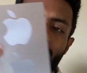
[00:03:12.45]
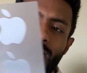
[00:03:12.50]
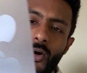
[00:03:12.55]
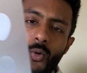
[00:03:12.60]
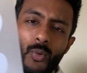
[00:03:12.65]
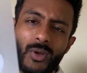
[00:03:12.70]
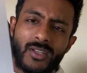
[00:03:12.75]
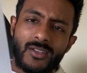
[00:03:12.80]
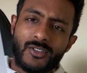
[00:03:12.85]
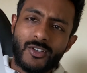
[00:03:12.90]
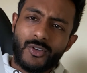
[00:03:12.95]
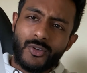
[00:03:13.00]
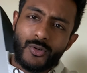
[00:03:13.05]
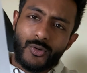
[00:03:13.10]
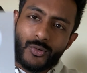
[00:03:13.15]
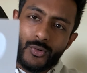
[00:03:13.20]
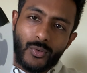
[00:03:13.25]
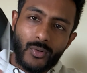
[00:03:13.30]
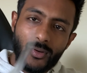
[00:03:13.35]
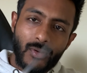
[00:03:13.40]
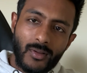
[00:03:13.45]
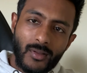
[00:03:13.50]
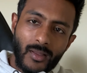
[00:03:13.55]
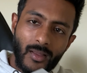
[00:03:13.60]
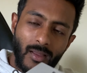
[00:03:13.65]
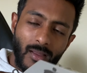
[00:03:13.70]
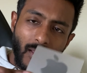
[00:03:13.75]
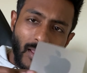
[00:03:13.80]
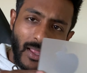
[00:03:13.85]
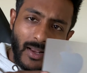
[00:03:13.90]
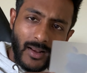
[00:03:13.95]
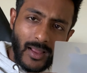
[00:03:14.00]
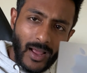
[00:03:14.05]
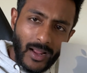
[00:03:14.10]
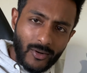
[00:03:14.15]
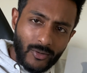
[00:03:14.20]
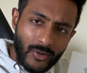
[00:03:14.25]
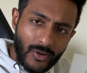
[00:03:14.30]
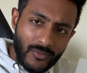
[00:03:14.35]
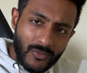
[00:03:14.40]
We do. And I
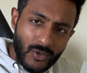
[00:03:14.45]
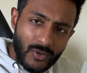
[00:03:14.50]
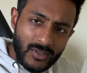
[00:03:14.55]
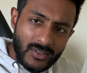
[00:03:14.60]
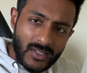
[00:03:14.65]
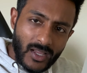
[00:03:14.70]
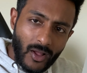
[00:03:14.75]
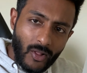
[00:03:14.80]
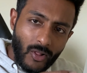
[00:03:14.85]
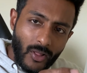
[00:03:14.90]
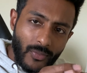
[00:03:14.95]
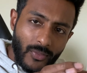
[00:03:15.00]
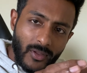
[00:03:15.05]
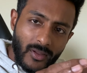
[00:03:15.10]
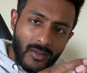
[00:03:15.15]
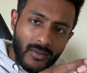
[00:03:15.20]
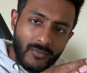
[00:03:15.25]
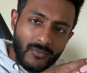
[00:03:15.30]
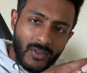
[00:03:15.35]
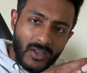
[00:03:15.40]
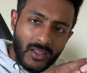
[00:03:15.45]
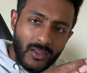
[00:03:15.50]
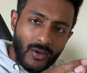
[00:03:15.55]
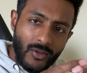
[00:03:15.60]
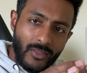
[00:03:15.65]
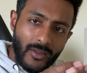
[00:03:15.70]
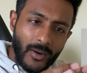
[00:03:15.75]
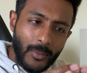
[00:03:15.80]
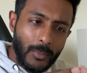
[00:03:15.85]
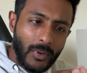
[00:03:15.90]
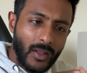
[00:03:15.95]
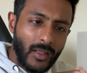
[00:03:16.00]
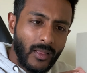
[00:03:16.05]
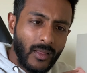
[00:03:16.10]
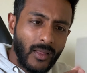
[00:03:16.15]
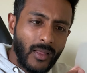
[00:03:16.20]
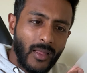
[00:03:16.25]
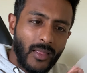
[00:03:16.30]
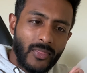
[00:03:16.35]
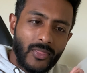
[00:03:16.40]
don't know if you can tell on the video there, but
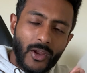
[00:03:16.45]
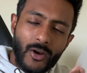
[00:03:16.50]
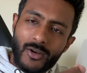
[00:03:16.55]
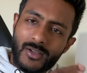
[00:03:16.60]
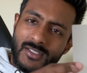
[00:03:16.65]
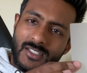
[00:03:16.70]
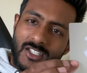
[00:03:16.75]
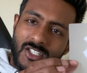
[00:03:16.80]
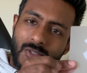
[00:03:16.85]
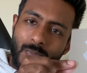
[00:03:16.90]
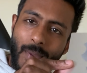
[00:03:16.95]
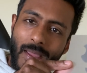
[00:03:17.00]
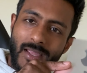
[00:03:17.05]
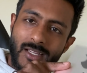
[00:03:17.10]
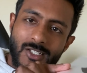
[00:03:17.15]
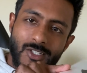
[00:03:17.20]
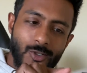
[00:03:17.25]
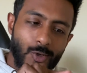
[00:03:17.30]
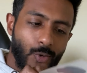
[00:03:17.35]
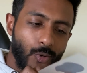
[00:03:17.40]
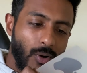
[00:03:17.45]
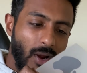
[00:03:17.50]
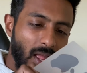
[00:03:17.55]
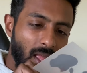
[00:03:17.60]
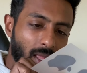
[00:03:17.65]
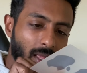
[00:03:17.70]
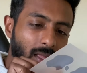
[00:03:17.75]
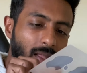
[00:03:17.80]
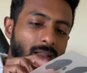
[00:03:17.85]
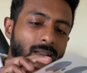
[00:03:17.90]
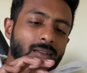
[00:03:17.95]
they're in space gray.